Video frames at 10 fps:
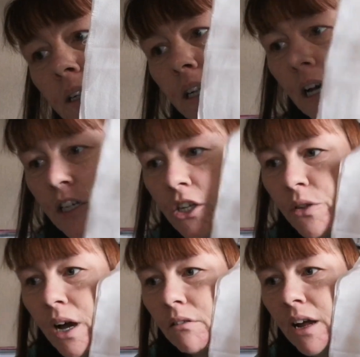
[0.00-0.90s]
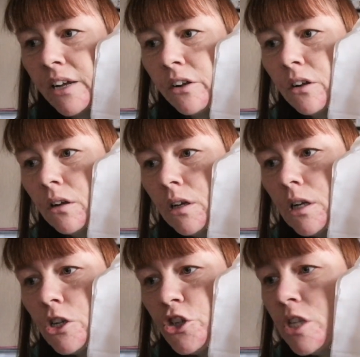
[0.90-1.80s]
Did I do that red?
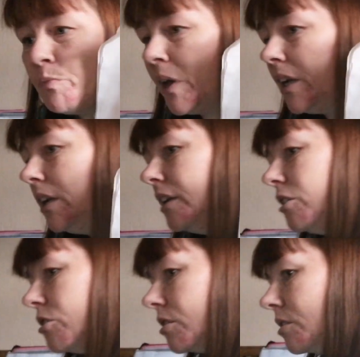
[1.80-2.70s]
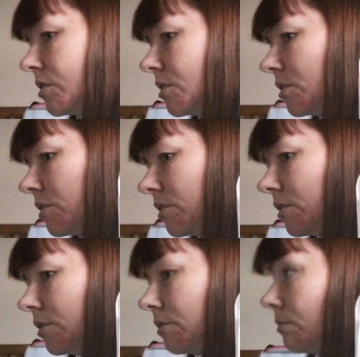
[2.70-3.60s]
She's peddling your
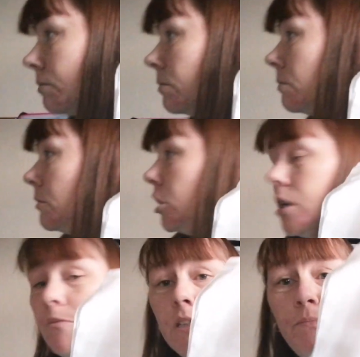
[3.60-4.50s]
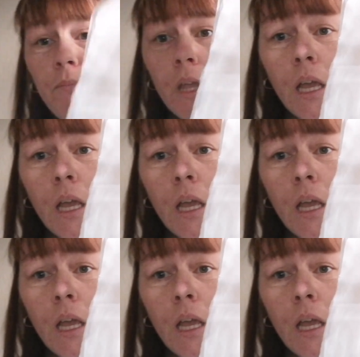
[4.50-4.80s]
pyjamas.